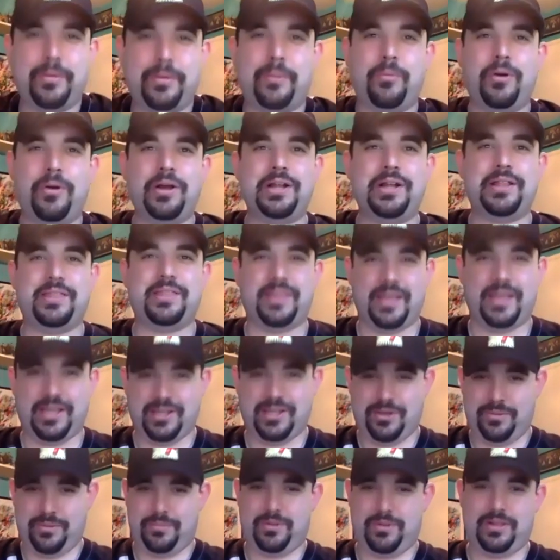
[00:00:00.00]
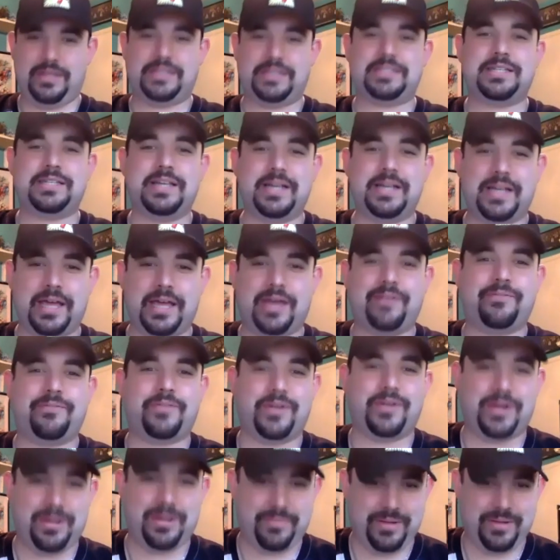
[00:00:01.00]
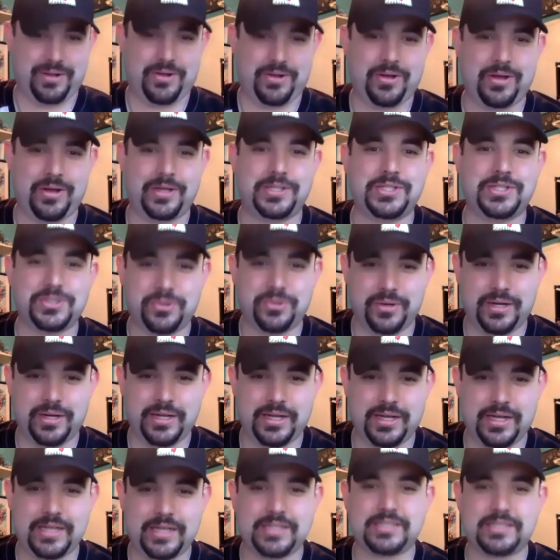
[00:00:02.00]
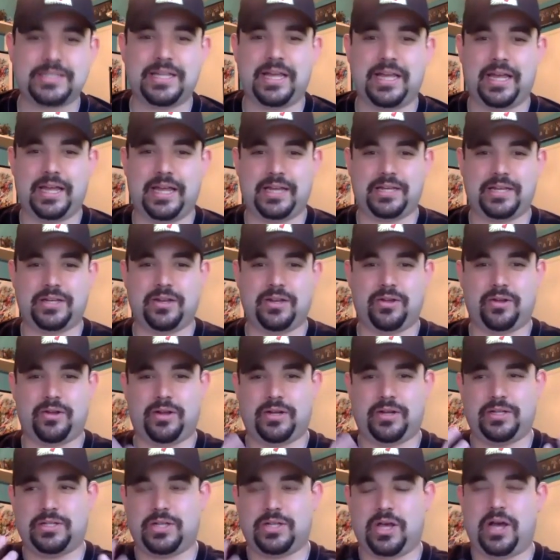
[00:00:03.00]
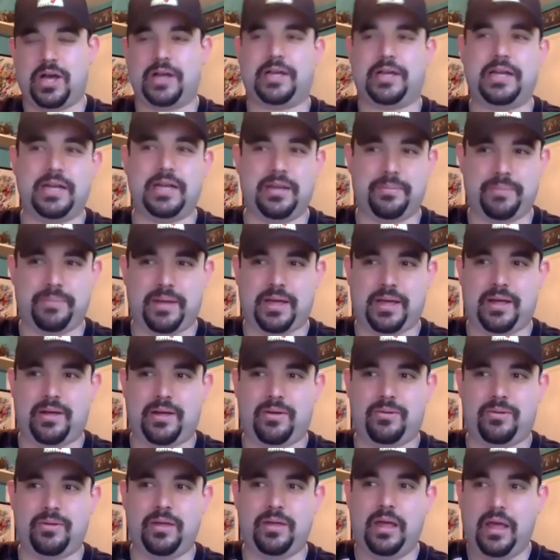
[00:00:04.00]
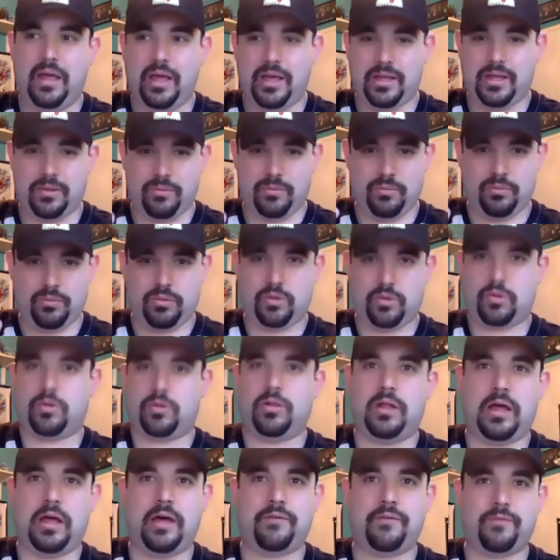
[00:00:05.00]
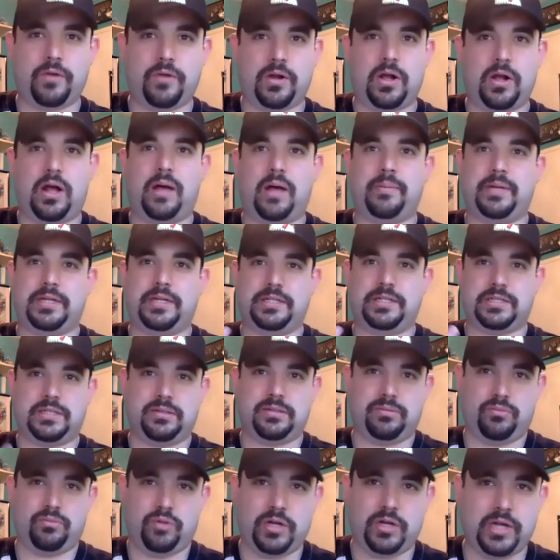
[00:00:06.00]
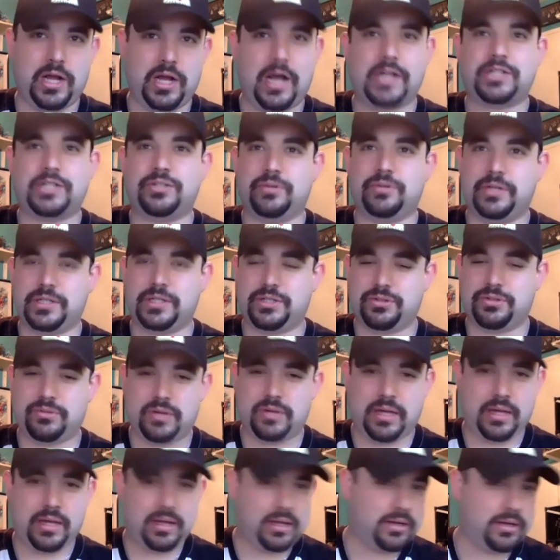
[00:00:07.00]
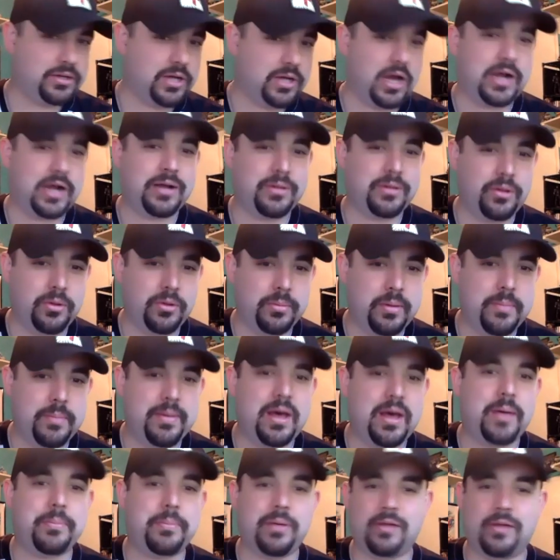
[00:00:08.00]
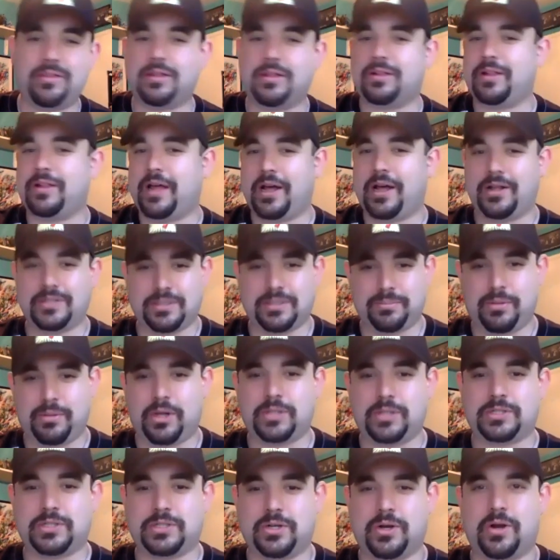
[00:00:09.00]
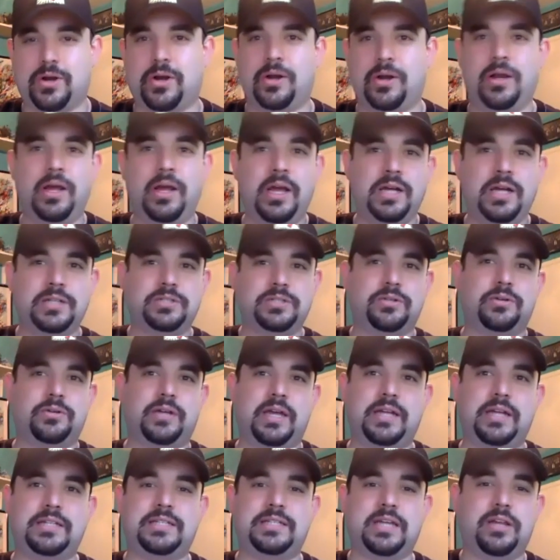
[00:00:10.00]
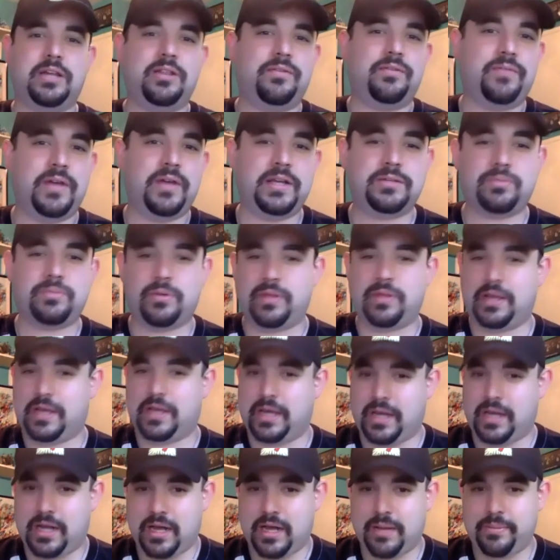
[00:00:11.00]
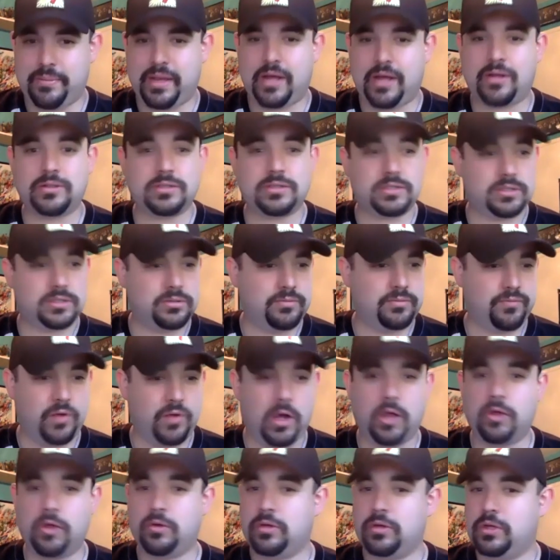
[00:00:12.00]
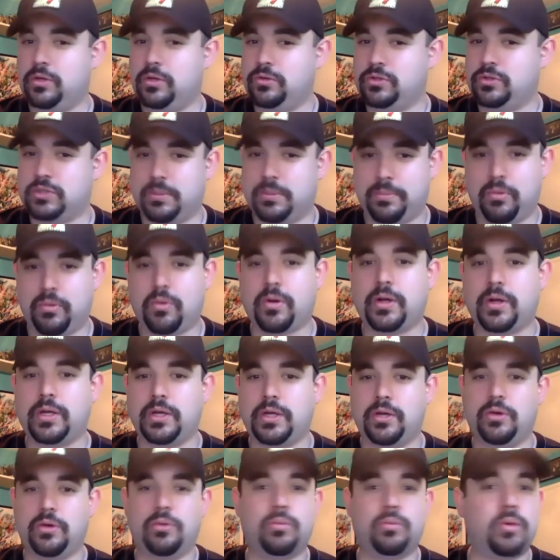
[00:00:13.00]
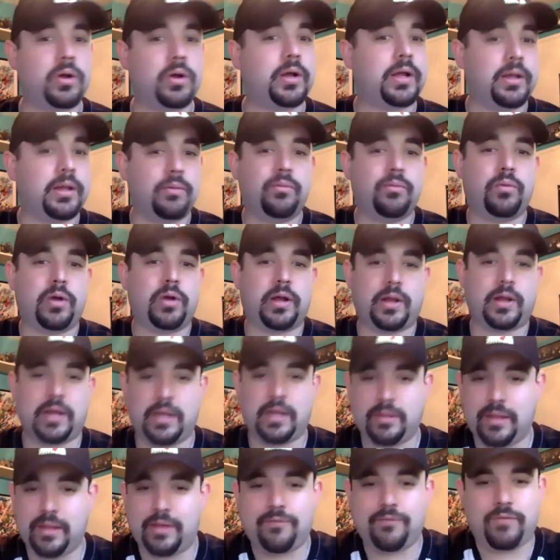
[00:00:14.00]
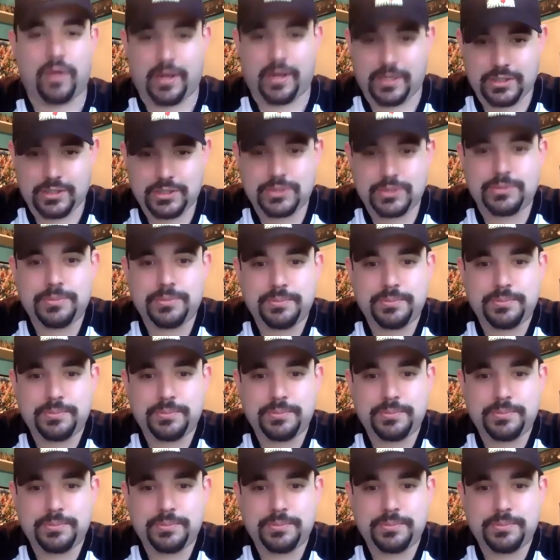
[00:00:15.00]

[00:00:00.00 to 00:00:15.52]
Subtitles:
want to thank you, Melissa, again for coming on, joining us, and talking about your love for comics, what got you into it, talk a little bit about Above the Clouds and Monster Heart. So again, tell the fans where they can come out, follow you, support you. Where can they find you?